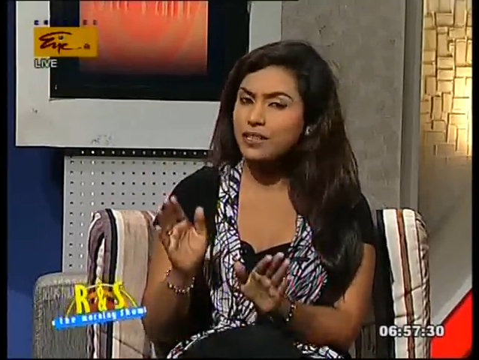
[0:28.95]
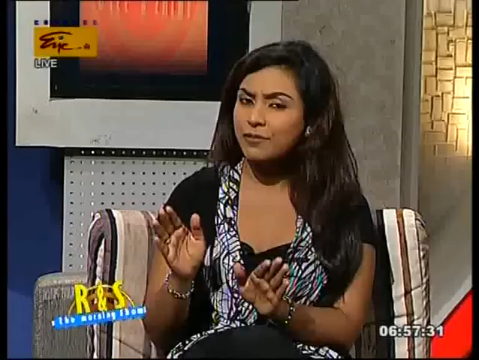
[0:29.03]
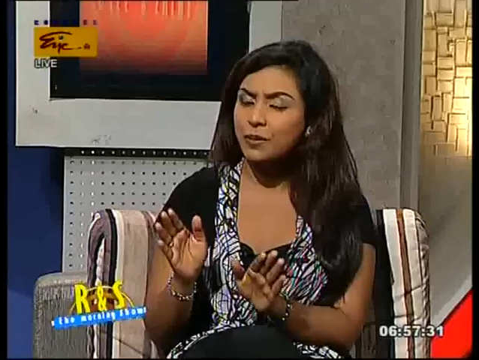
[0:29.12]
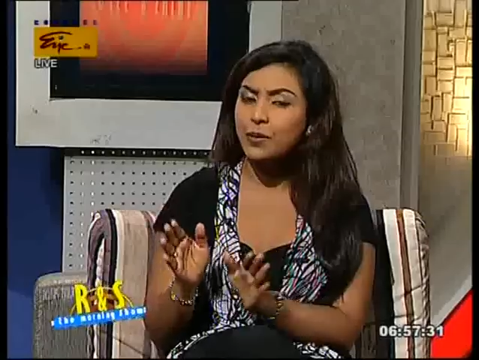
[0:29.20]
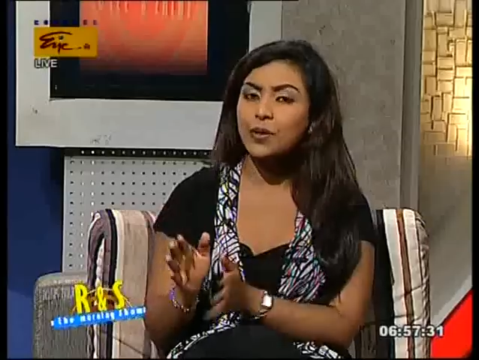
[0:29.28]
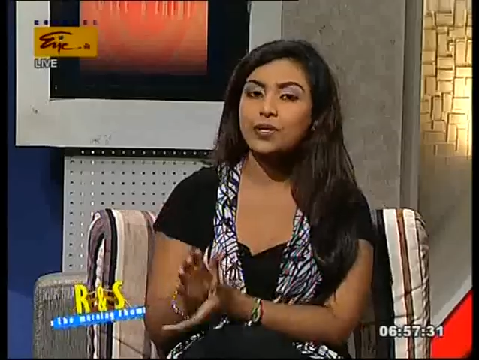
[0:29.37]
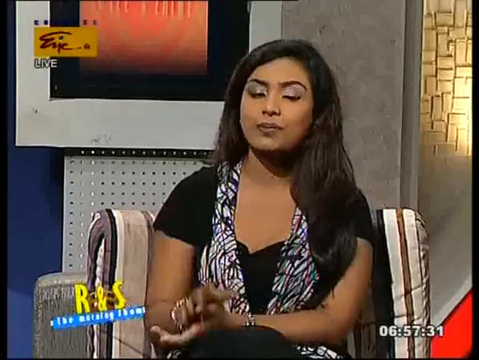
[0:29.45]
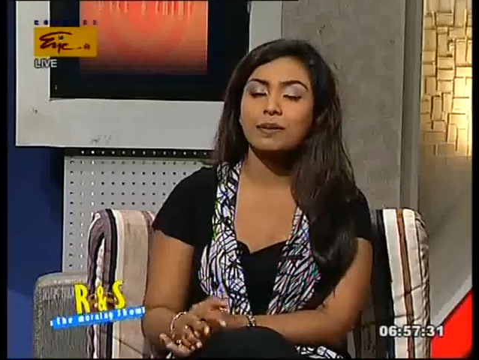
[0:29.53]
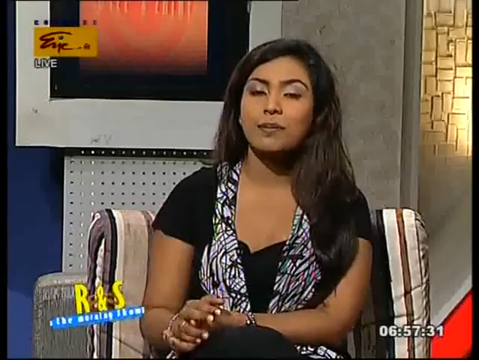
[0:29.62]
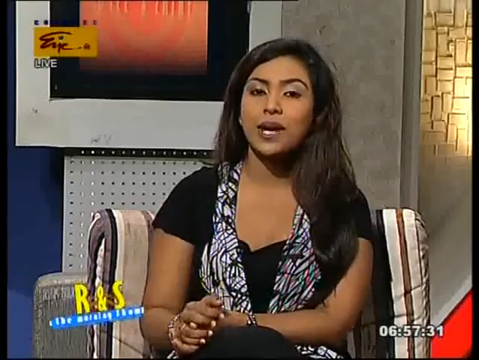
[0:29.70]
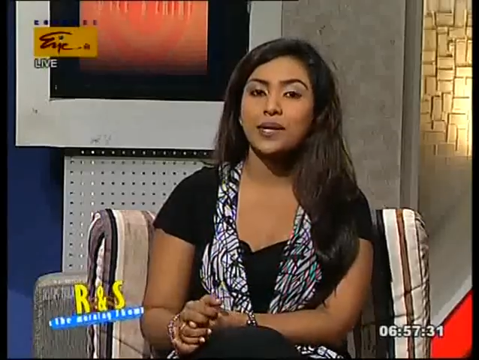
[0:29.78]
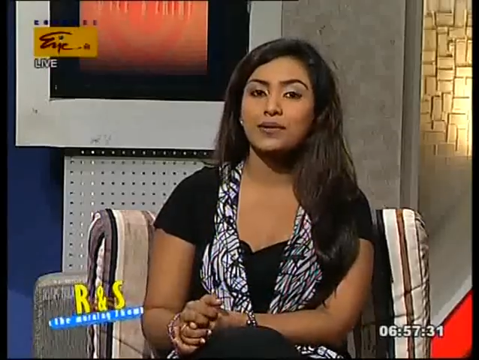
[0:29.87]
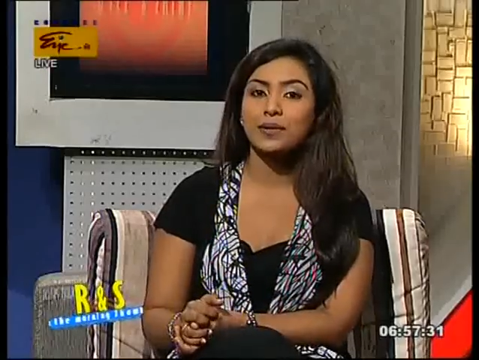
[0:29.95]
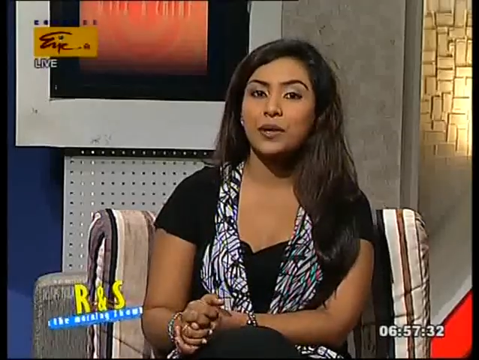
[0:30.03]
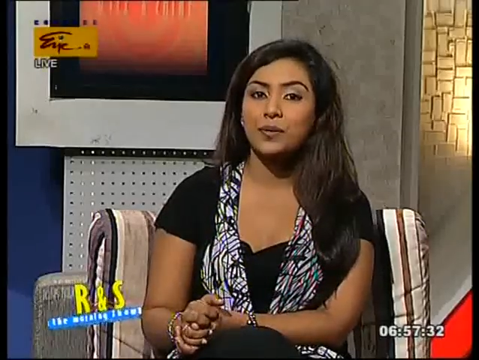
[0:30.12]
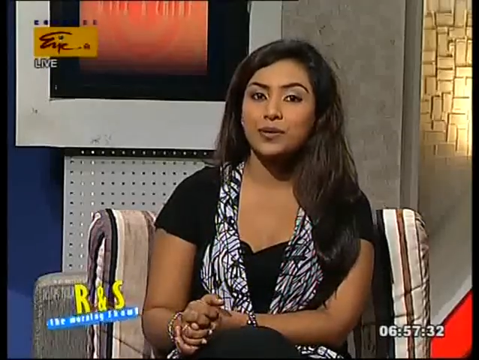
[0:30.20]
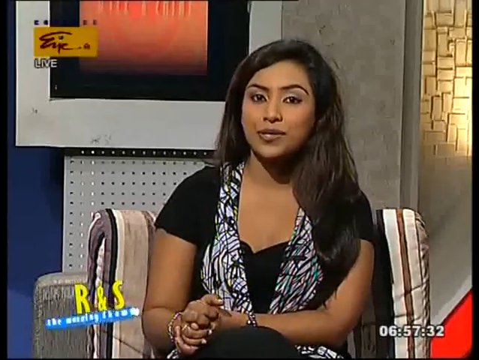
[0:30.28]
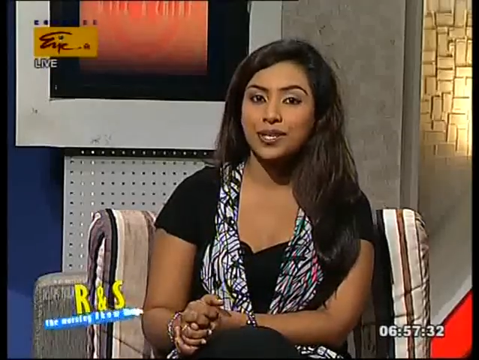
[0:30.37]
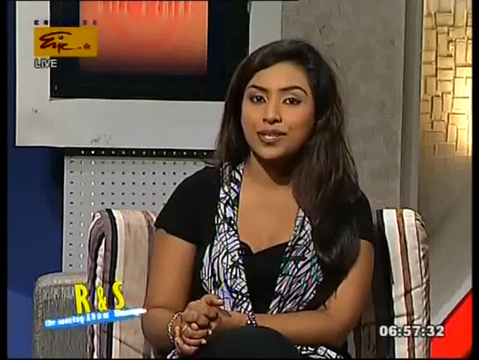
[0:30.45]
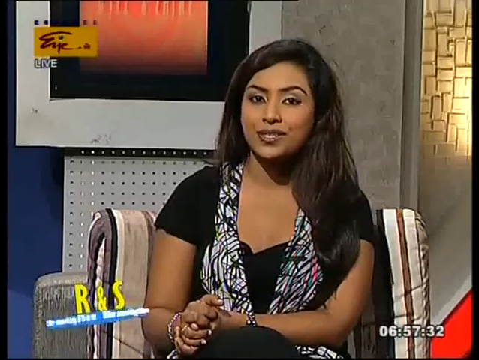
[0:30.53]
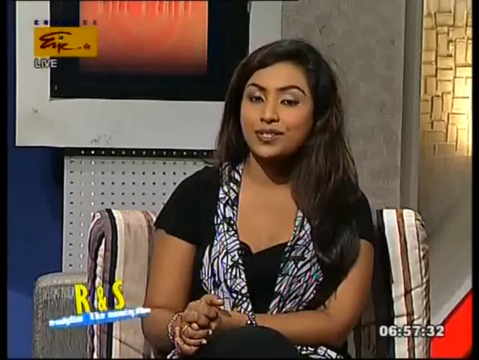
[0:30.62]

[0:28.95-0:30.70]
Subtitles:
If you want to be part of the conversation,